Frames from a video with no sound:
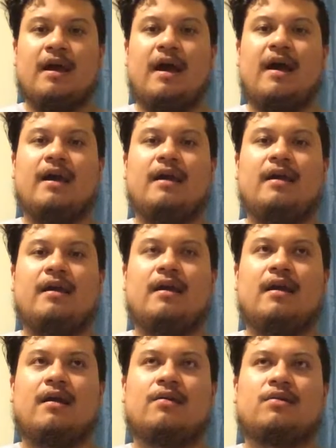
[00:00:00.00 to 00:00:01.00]
I
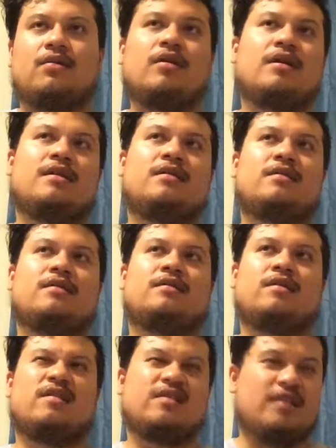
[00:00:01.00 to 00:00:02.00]
started to
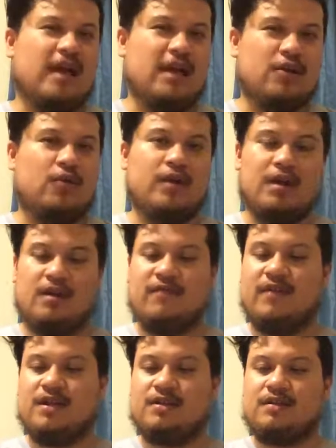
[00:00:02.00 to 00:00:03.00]
dislike going to
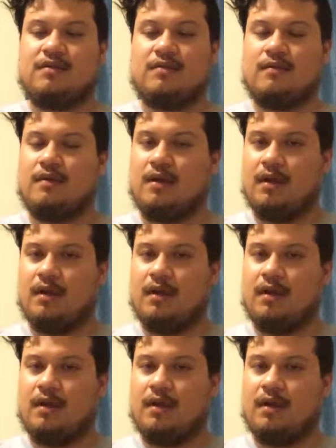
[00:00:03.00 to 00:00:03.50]
conventions,